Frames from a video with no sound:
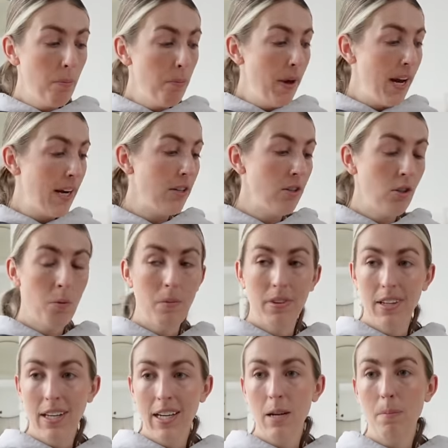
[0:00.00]
picked up
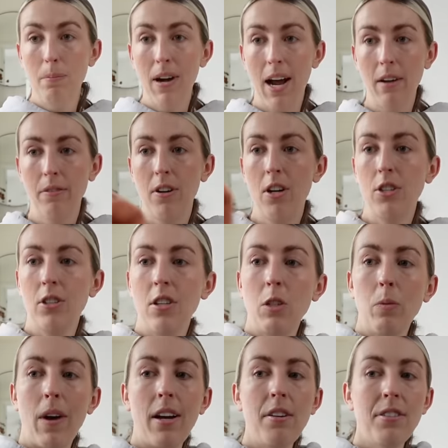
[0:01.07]
the black version as
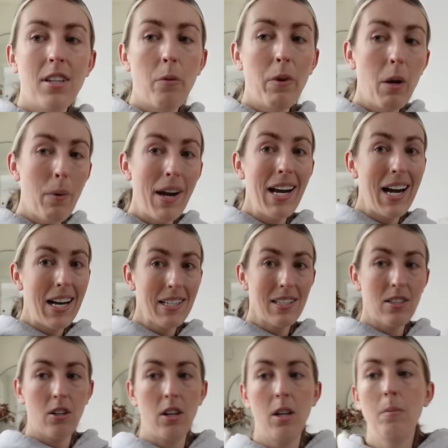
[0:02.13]
well. So when I went last
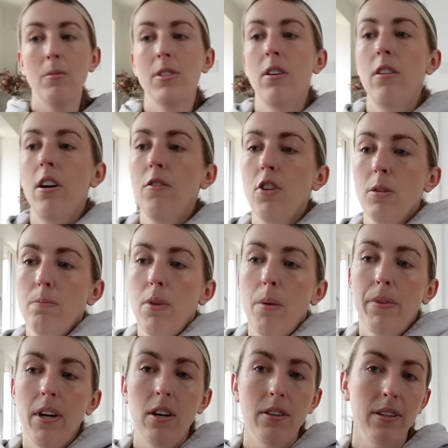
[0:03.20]
time, sorry, I'll just pop
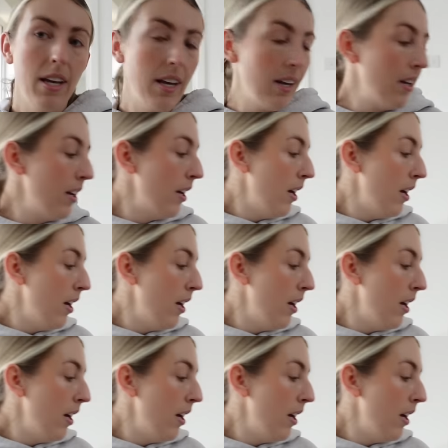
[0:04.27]
that on there.